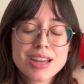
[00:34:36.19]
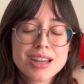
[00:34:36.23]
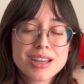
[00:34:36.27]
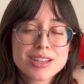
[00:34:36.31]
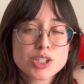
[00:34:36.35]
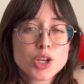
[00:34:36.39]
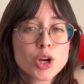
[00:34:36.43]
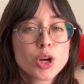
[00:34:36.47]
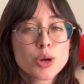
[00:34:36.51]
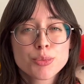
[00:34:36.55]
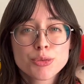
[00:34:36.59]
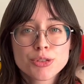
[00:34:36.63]

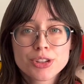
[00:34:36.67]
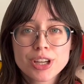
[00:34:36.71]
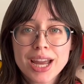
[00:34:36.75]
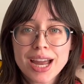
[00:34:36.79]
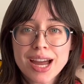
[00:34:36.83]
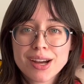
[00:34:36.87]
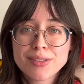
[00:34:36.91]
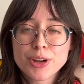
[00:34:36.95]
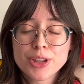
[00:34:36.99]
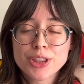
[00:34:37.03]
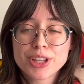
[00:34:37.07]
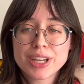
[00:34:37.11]
So hopefully I
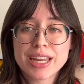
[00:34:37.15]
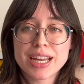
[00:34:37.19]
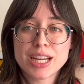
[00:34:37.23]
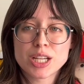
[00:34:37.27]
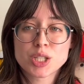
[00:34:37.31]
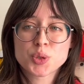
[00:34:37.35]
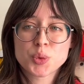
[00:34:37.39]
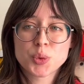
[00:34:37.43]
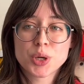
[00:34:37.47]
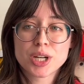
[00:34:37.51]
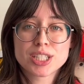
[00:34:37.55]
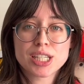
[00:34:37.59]
have all the
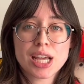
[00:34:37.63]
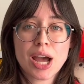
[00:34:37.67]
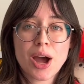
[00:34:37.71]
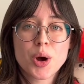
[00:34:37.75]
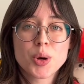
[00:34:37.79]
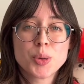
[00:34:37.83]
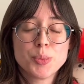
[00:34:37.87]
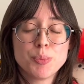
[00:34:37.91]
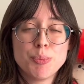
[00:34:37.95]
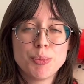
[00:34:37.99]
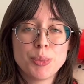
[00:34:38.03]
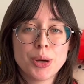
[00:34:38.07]
kinks worked
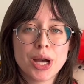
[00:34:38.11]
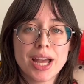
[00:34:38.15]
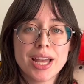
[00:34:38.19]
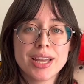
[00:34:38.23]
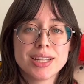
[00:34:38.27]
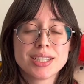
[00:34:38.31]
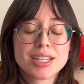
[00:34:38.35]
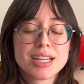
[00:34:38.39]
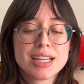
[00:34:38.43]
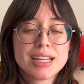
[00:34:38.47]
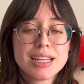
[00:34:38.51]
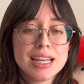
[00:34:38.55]
out, but
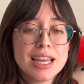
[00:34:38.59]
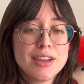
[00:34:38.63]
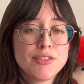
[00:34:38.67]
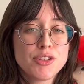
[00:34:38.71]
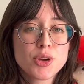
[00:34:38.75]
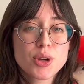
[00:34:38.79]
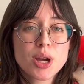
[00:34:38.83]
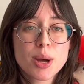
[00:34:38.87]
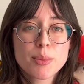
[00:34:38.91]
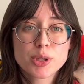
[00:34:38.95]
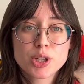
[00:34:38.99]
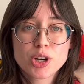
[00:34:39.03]
if you
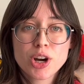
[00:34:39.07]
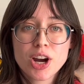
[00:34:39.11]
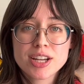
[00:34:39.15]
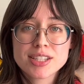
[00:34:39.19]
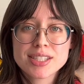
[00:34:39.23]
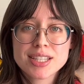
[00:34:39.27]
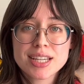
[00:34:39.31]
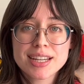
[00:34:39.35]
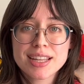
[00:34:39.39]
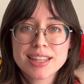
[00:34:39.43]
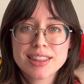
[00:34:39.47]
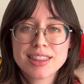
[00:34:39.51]
come
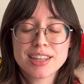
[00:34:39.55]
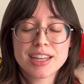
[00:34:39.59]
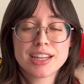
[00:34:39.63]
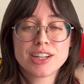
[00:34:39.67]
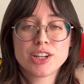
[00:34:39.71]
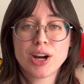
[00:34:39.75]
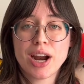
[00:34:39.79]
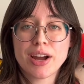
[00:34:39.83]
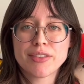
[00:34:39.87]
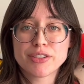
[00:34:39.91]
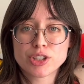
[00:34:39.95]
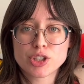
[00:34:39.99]
across anything
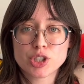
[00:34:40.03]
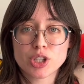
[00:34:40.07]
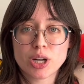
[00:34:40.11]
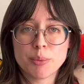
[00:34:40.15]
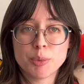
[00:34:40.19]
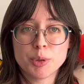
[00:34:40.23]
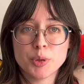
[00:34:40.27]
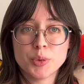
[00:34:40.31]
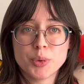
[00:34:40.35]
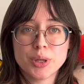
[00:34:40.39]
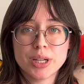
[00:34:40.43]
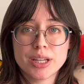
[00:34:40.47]
you're having
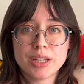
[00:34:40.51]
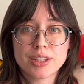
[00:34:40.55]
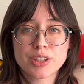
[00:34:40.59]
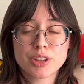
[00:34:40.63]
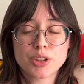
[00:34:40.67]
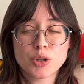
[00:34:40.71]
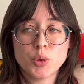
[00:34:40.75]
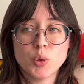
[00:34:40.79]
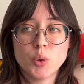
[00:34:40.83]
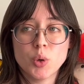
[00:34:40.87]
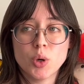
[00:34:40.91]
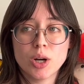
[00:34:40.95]
trouble with
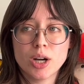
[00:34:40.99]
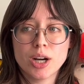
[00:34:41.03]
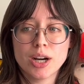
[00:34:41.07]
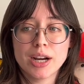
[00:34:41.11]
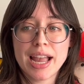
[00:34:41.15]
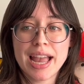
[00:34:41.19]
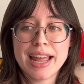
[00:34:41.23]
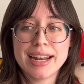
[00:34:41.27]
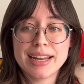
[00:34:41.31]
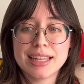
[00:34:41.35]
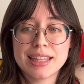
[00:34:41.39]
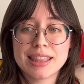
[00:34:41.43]
or
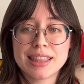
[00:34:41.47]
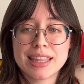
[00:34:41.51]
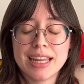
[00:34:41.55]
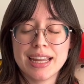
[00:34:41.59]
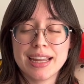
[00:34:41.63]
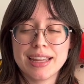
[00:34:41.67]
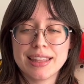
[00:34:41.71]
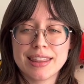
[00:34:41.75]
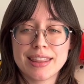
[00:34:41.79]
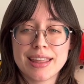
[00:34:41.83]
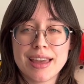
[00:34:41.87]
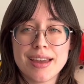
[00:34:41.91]

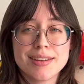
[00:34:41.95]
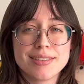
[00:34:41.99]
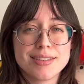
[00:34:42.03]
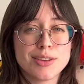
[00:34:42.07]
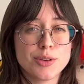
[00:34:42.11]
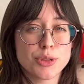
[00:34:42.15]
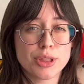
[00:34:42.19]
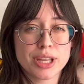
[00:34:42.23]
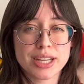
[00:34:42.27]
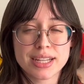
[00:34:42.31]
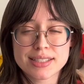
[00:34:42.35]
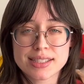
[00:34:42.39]
anything that you
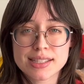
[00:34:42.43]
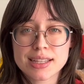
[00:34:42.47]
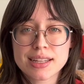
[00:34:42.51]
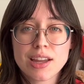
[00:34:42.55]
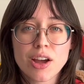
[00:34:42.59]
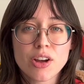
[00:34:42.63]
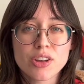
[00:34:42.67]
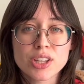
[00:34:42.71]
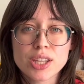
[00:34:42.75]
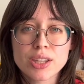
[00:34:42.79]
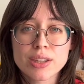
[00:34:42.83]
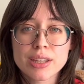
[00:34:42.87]
think isn't
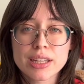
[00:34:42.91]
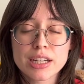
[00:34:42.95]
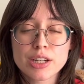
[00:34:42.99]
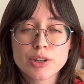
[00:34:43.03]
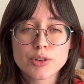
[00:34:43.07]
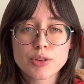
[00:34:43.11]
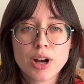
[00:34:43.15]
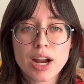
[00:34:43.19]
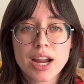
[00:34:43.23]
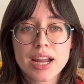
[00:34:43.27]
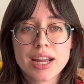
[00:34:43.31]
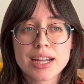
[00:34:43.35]
calculating
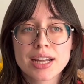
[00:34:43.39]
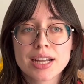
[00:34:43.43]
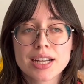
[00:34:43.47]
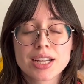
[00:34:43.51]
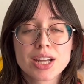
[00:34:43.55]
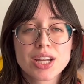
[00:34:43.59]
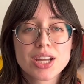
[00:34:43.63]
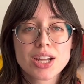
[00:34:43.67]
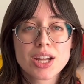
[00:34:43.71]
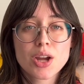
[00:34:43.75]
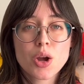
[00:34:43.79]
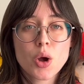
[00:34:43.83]
right,
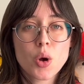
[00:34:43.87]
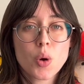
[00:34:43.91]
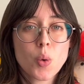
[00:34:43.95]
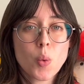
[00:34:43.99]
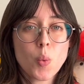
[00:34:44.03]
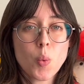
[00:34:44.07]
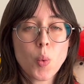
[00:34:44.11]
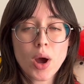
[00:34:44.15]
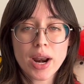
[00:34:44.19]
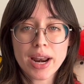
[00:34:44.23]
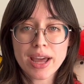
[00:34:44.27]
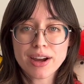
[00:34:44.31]

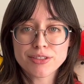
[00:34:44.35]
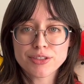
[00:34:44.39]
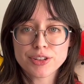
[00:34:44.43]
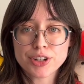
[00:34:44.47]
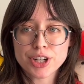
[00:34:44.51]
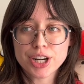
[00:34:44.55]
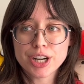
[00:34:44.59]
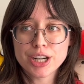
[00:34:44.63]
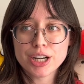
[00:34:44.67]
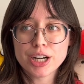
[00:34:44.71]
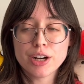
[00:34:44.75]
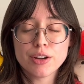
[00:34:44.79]

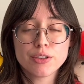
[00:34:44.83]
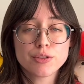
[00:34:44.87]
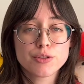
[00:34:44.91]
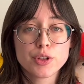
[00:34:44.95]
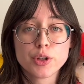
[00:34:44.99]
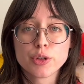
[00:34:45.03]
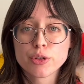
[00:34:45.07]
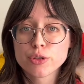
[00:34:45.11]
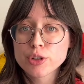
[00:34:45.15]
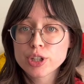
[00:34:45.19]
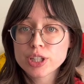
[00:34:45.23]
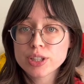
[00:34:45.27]
whatever,
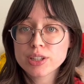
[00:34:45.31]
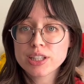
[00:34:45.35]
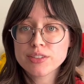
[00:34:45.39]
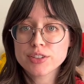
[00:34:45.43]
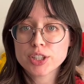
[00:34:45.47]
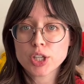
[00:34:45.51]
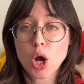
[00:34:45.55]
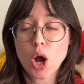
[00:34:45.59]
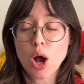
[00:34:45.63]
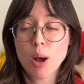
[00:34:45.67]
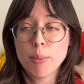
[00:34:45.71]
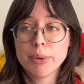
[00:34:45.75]
feel free to leave a
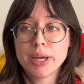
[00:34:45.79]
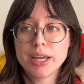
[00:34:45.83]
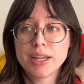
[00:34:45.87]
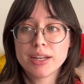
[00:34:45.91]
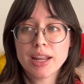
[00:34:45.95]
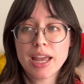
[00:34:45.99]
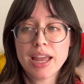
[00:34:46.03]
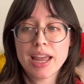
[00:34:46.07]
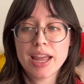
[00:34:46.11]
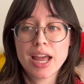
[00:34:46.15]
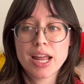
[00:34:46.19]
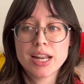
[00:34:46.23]
comment
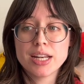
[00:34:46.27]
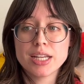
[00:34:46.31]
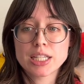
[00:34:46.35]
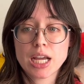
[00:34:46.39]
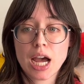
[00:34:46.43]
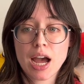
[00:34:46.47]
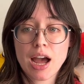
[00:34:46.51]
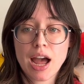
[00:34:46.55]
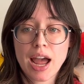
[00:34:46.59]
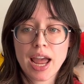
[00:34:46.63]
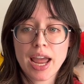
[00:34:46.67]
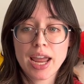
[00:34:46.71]
and
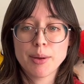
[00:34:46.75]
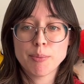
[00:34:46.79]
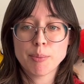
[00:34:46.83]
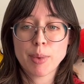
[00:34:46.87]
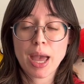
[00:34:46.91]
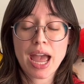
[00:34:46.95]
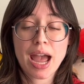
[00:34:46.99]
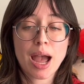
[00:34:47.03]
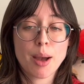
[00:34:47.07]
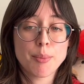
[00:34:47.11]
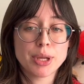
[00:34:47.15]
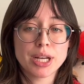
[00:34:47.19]
I'm
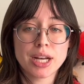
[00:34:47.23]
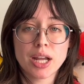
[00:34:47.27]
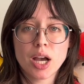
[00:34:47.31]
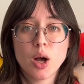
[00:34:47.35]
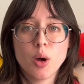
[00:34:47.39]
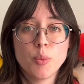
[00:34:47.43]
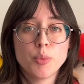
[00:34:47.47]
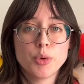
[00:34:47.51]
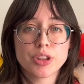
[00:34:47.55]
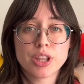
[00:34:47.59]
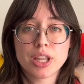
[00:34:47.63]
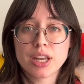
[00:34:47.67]
happy to
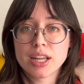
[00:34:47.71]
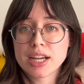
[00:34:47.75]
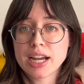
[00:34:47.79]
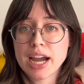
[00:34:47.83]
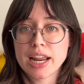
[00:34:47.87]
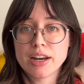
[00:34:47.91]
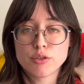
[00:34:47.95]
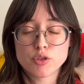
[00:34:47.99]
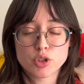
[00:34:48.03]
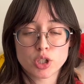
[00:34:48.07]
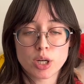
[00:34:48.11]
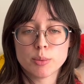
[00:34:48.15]
help with any
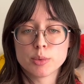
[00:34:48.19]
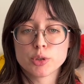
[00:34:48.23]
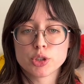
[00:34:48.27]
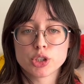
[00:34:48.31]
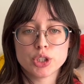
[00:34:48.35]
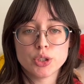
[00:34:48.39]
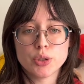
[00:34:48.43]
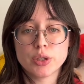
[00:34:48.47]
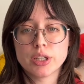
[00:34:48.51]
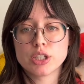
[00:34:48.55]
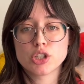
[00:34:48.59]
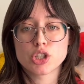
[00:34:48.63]
kind of
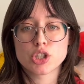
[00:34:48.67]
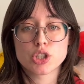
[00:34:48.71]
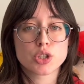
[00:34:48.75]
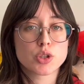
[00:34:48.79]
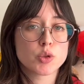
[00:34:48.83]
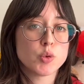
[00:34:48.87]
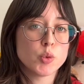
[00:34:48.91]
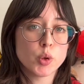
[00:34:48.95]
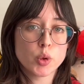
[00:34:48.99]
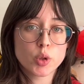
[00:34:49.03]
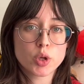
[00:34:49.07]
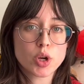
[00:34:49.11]
troubleshooting just
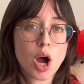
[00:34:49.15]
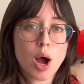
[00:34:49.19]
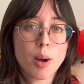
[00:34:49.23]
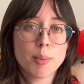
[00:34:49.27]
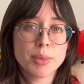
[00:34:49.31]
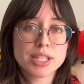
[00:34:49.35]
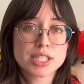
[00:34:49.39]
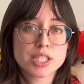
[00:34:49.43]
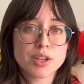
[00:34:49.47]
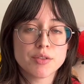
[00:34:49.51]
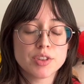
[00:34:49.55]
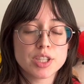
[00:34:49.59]
through the
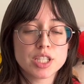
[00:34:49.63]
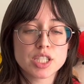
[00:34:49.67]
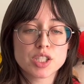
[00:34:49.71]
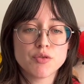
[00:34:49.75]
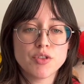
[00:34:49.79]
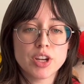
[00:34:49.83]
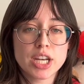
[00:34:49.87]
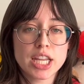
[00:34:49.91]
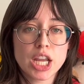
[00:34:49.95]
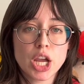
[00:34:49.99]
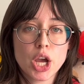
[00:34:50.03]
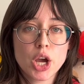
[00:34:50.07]
comments of this
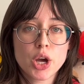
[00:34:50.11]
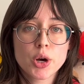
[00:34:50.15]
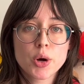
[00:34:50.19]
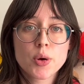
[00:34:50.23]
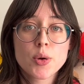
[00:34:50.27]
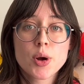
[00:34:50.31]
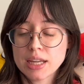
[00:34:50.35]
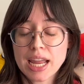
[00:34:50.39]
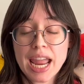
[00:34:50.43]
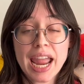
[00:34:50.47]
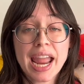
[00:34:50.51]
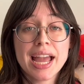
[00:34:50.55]
video.
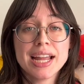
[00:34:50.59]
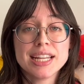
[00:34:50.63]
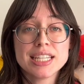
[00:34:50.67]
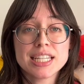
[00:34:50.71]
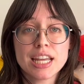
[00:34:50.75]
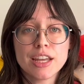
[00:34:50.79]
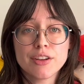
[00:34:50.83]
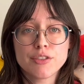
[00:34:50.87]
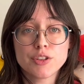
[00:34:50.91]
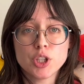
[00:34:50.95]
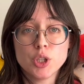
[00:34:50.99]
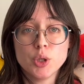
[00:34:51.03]
And
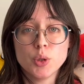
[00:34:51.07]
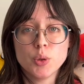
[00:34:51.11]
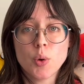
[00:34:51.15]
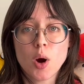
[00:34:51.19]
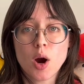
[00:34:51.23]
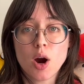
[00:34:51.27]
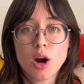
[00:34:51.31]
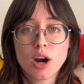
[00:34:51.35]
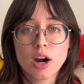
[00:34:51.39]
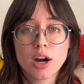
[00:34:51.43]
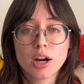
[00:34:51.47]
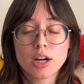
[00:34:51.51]
if you
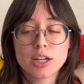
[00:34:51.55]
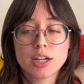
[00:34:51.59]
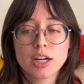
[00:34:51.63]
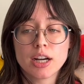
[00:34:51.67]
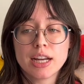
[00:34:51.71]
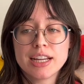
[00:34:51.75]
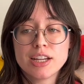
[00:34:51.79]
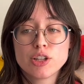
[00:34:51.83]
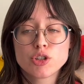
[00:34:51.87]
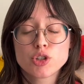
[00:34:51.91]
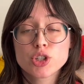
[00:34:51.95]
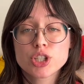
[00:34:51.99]
are
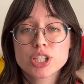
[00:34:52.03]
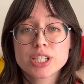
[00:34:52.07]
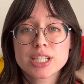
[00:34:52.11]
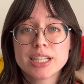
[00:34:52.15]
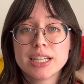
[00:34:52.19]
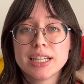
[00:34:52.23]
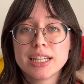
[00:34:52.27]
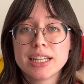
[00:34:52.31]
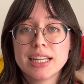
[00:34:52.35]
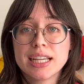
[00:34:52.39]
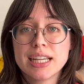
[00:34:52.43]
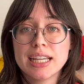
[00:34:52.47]

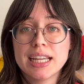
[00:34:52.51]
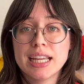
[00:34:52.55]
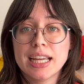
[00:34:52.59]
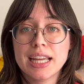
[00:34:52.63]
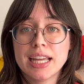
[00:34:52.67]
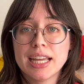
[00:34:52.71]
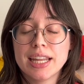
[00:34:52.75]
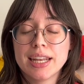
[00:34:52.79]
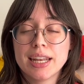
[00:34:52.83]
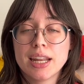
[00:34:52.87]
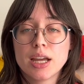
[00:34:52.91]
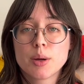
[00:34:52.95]
interested
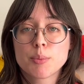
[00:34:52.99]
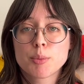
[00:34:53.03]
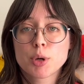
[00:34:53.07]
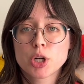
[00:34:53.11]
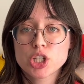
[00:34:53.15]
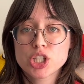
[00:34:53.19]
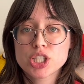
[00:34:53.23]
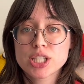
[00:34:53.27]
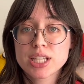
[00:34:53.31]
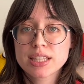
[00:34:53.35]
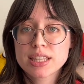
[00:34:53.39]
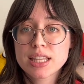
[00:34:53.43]
in
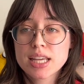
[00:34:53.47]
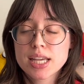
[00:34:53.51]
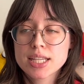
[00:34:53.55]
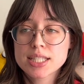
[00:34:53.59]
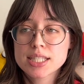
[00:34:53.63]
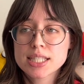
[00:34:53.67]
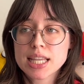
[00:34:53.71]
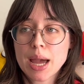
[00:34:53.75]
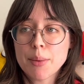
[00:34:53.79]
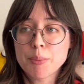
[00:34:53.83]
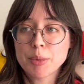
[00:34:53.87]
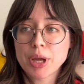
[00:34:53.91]
purchasing
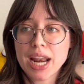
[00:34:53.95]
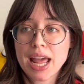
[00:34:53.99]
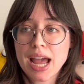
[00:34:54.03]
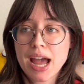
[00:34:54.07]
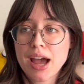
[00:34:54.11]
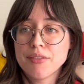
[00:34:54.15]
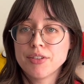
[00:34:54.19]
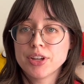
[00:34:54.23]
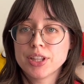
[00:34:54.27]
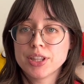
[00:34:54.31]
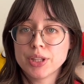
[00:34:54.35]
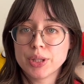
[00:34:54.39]
this, I'm gonna
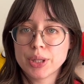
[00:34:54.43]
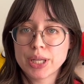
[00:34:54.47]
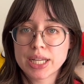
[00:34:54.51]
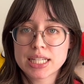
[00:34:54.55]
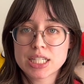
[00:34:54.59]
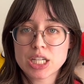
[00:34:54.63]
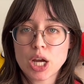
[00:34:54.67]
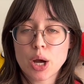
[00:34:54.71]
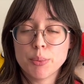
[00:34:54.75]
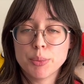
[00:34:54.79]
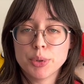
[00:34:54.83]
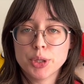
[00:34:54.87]
have the link
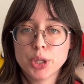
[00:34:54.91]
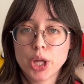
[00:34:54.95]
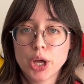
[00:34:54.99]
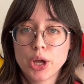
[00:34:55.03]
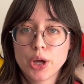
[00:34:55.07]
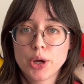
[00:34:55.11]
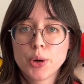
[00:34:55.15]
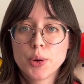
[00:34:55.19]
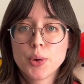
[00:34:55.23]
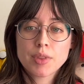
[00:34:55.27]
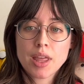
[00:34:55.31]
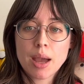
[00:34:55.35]
down
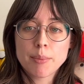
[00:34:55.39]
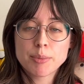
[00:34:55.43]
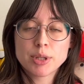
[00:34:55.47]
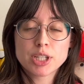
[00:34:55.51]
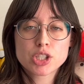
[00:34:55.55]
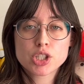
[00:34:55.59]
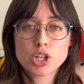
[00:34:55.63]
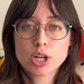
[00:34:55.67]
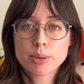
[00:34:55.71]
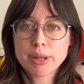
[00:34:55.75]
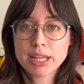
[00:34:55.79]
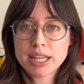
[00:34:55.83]
below. I'm gonna
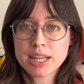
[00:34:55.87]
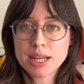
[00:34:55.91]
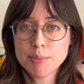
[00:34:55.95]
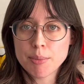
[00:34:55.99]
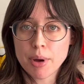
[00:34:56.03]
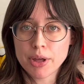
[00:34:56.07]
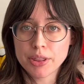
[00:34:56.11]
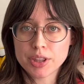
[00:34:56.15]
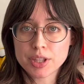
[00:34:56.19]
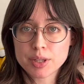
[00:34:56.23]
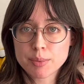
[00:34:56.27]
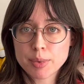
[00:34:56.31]
start making
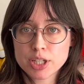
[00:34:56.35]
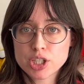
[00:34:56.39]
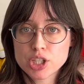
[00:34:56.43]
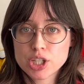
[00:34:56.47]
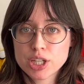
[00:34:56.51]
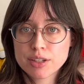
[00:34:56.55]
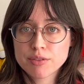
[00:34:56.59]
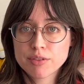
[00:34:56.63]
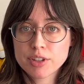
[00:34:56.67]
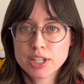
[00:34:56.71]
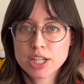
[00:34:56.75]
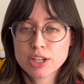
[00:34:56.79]
monthly
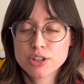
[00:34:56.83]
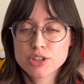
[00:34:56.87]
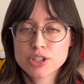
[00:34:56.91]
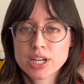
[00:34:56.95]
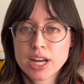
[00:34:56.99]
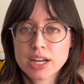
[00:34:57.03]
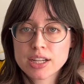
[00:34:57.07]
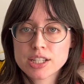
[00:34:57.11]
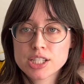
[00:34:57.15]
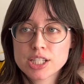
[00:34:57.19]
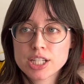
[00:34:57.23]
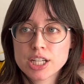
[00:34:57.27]
budgeting videos
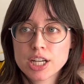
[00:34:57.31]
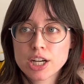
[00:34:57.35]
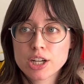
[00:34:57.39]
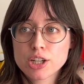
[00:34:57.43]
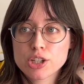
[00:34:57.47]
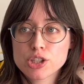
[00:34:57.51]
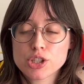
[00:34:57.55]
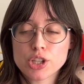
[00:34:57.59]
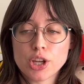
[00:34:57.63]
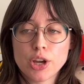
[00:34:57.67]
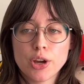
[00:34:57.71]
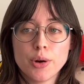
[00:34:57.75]
next year,
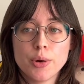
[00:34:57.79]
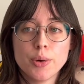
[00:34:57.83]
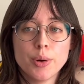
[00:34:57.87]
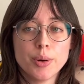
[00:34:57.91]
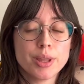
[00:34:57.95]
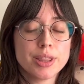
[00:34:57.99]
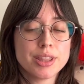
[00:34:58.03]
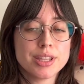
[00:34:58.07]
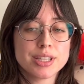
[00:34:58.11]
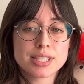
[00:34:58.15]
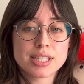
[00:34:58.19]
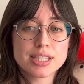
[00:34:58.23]
so
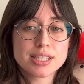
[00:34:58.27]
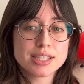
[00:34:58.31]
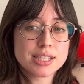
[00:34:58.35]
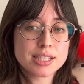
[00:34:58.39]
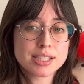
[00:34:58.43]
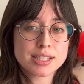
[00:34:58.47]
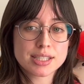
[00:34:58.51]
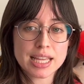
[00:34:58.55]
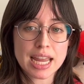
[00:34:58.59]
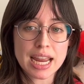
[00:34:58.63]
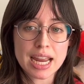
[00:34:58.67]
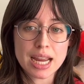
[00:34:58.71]
this is the
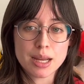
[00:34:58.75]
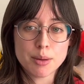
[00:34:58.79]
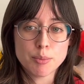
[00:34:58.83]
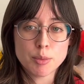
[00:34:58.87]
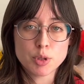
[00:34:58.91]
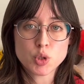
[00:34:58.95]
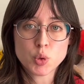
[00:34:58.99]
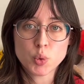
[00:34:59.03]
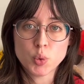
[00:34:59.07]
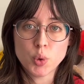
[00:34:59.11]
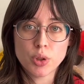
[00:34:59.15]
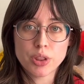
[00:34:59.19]
same
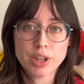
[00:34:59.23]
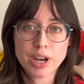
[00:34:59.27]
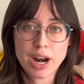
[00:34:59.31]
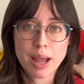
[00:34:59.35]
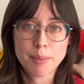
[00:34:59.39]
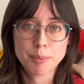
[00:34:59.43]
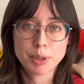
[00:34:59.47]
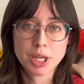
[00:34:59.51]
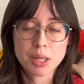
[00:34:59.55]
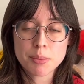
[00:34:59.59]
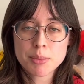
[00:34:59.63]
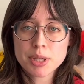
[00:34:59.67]
tool that
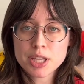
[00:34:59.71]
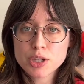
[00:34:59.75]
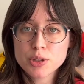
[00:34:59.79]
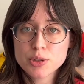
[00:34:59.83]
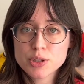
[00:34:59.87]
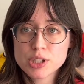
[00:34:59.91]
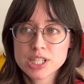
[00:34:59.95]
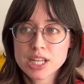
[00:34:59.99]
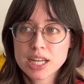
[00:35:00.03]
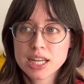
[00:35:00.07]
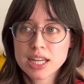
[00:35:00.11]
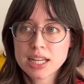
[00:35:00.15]
I'm gonna be
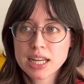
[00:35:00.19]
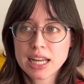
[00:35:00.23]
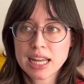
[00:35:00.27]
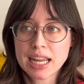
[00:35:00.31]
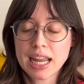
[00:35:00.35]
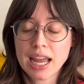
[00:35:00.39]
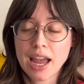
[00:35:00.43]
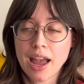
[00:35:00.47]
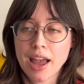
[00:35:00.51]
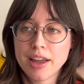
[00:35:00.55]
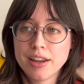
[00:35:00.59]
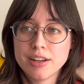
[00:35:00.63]
using,
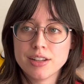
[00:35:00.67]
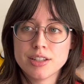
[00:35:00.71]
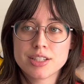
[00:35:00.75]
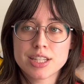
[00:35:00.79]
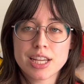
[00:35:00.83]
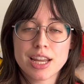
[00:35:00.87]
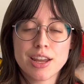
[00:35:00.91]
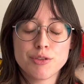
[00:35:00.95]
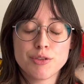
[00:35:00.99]
and if